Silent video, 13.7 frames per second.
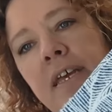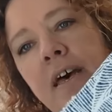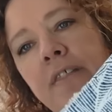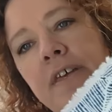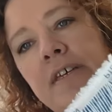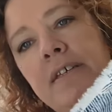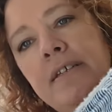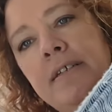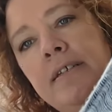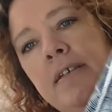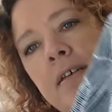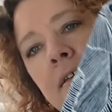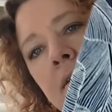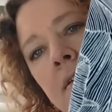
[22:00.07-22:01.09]
others.
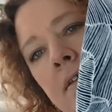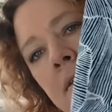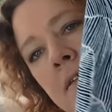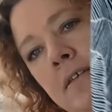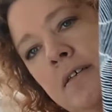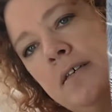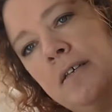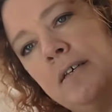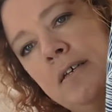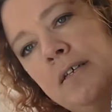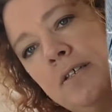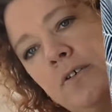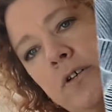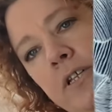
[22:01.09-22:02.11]

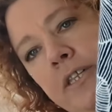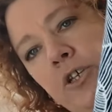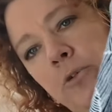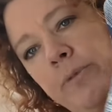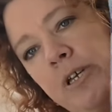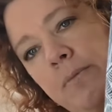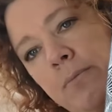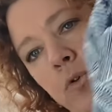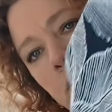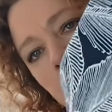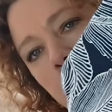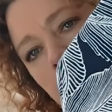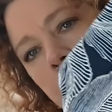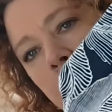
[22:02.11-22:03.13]
It's got a little bit
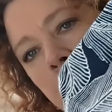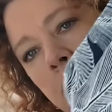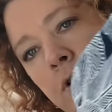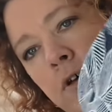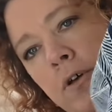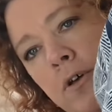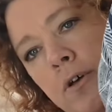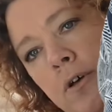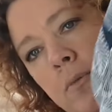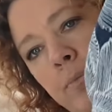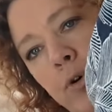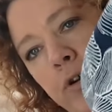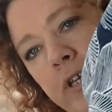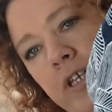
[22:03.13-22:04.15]
more
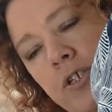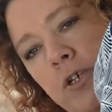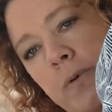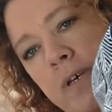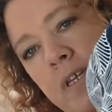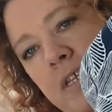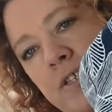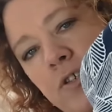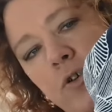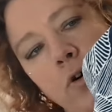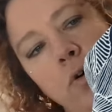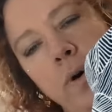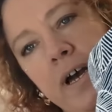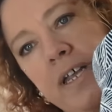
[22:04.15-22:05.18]
body to it. It's
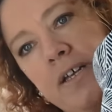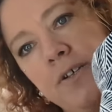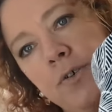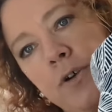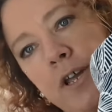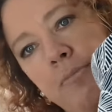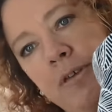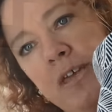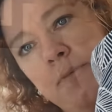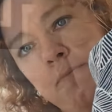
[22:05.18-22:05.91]
not quite as drapey.